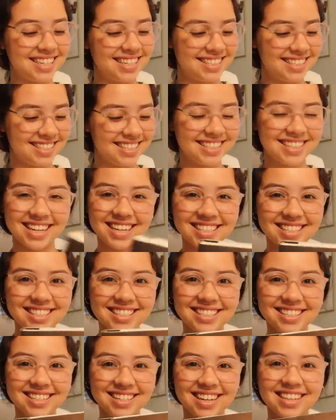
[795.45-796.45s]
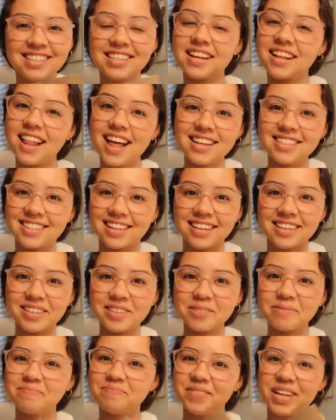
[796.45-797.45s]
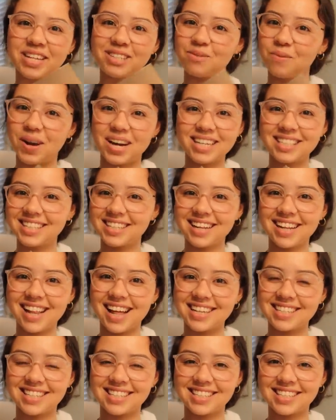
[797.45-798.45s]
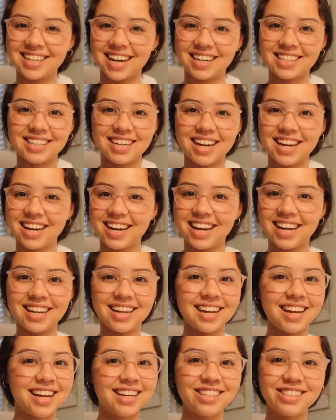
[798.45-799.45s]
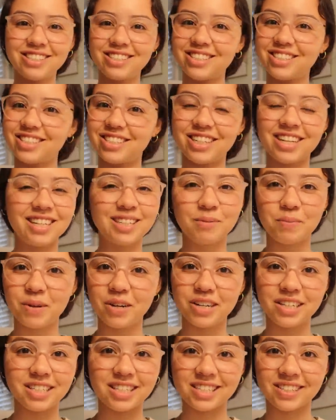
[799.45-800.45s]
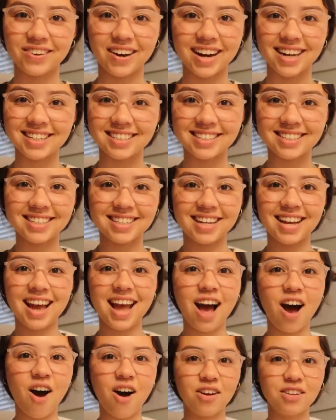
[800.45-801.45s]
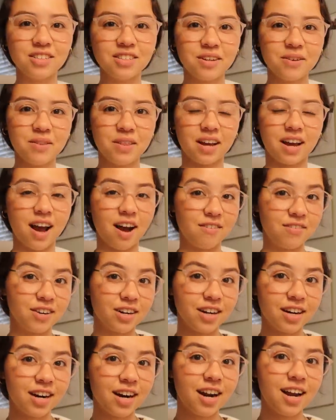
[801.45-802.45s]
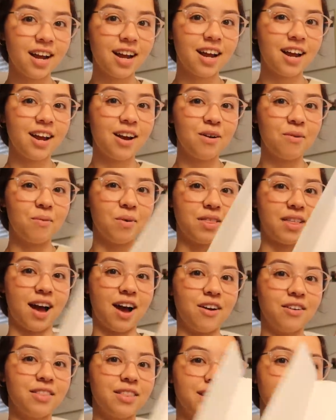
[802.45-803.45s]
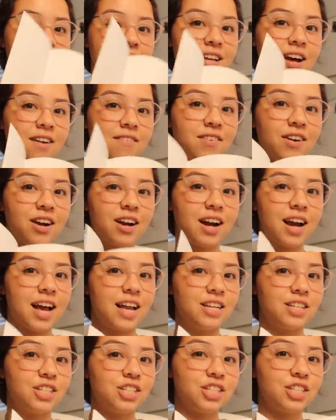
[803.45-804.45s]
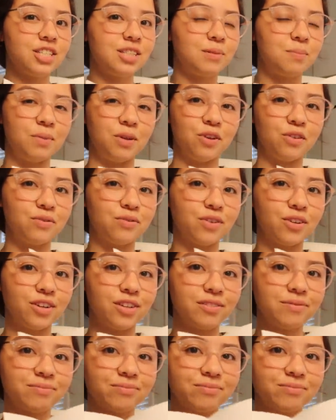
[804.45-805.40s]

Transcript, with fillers: It's just, it's a classic. That's why it's in the classic section. She's Beauty, She's Grace also, the cover without this cover is just beautiful.